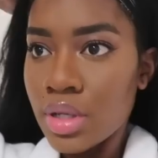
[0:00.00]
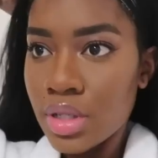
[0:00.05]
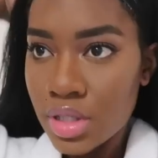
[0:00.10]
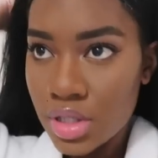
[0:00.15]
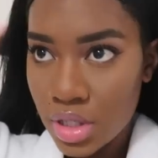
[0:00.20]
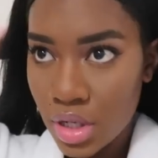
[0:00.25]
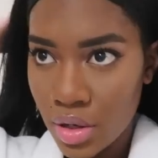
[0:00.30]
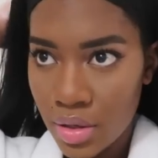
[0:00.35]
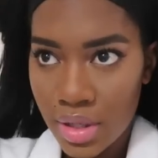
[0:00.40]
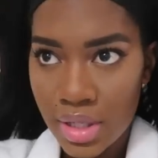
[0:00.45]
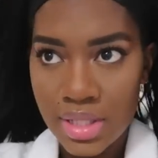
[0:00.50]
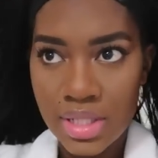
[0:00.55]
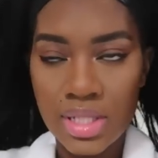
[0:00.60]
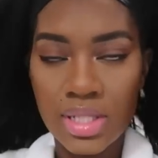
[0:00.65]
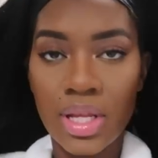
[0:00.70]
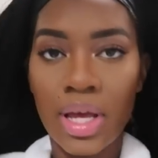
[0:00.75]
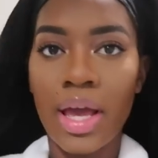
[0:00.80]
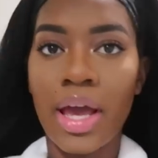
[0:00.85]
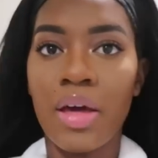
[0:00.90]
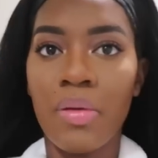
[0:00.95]
So this
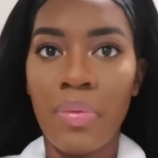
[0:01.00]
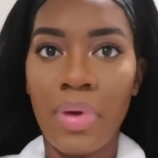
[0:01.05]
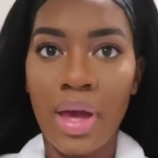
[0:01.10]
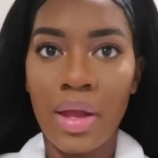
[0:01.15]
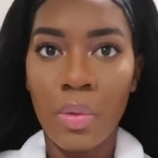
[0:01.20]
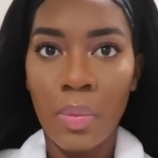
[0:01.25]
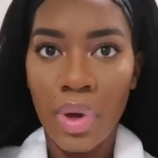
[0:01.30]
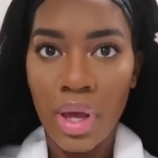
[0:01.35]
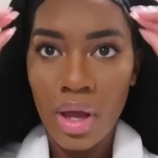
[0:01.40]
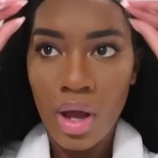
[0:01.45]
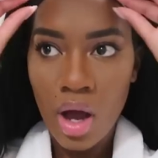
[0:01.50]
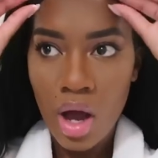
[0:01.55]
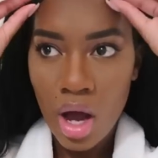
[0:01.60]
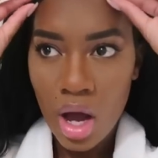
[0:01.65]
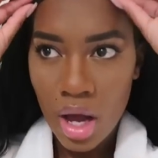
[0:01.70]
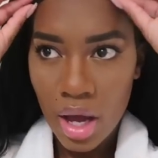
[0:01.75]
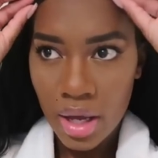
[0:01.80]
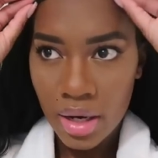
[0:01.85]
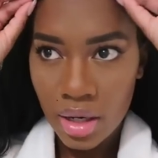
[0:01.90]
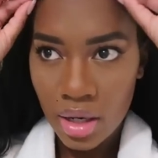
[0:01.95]
is the headband wig
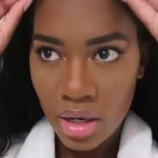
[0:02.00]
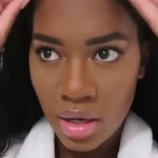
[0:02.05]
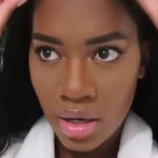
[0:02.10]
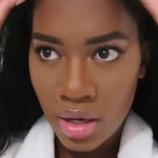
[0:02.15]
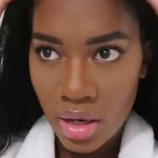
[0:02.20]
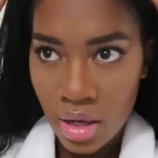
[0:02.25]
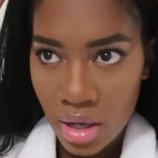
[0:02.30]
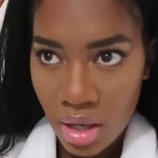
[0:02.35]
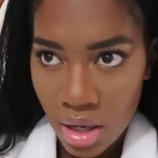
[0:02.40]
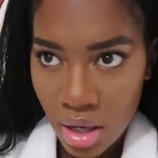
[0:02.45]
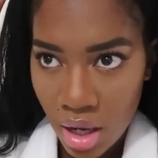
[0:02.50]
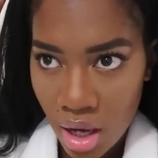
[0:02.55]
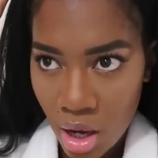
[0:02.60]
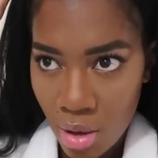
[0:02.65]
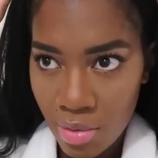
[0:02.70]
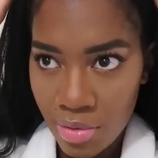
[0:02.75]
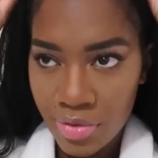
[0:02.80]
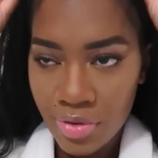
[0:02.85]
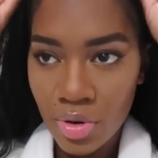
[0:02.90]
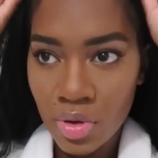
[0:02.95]
on.
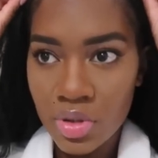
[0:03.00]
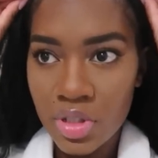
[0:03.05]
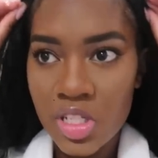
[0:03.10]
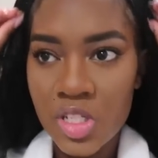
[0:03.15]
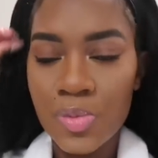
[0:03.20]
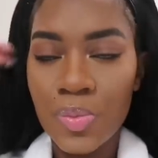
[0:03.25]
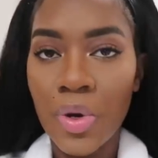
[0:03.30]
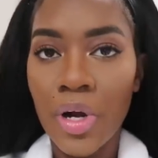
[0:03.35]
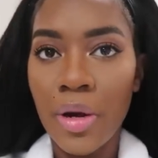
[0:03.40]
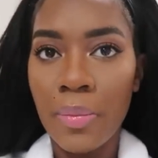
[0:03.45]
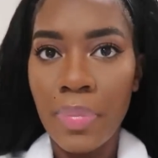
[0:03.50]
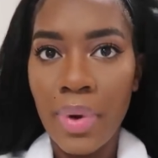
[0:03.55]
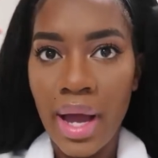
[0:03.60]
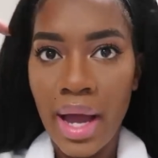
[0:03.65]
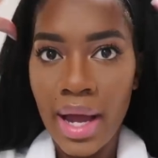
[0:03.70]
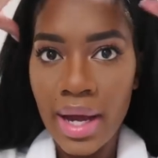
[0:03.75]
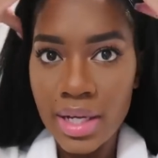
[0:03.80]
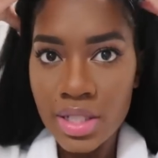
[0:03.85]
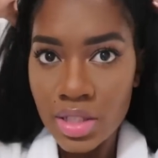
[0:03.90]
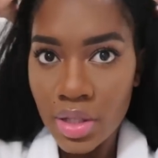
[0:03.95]
Fold this part
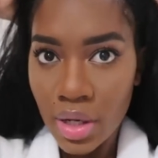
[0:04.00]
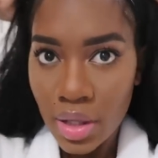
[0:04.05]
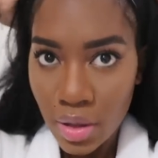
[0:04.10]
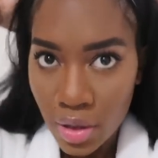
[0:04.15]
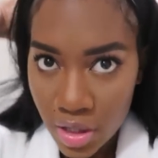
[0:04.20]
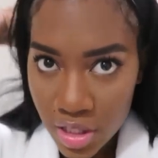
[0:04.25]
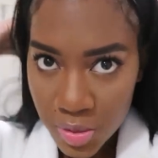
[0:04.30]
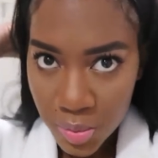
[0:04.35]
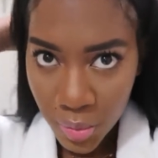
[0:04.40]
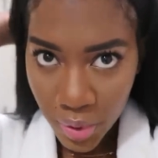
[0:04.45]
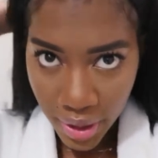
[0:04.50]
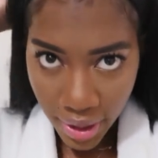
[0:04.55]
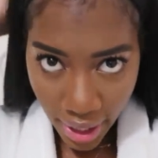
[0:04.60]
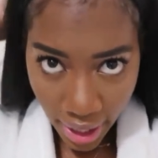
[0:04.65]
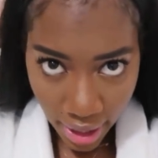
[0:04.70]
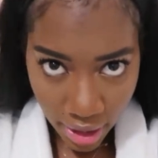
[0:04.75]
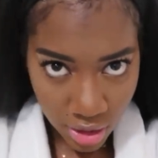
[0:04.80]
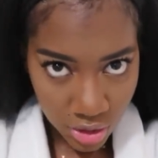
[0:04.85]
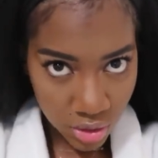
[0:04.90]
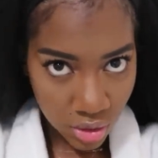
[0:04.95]
back so it looks more
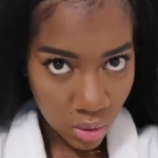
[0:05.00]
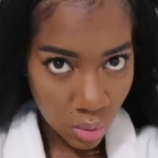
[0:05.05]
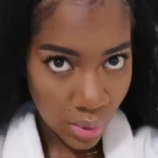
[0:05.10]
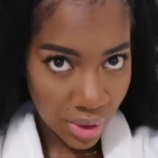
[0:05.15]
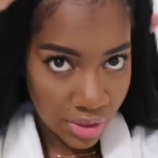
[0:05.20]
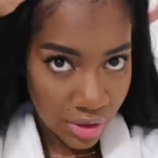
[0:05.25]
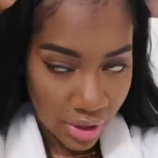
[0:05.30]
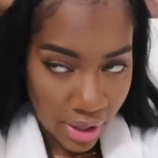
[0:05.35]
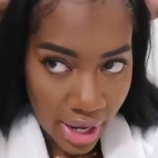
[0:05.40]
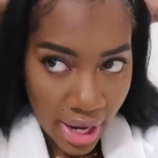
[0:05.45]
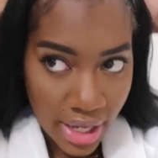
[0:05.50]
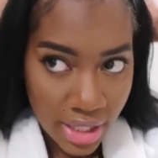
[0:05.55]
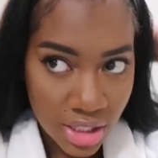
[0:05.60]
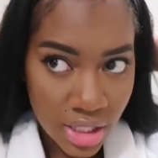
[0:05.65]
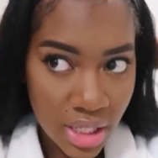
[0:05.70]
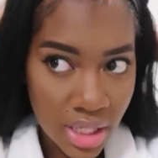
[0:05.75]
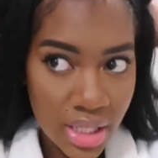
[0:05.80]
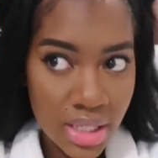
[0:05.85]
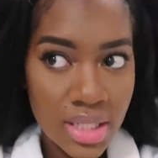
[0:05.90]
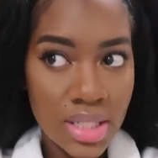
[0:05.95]
natural with your
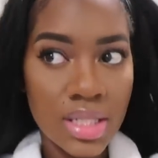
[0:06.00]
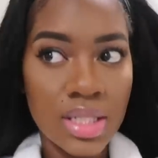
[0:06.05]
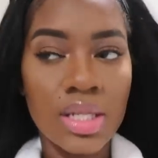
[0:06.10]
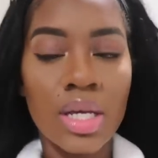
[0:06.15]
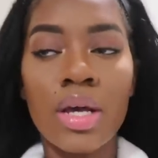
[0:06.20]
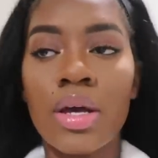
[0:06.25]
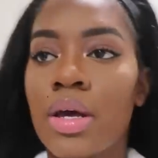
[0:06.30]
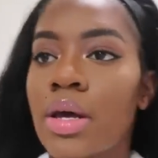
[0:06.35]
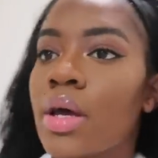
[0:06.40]
edges.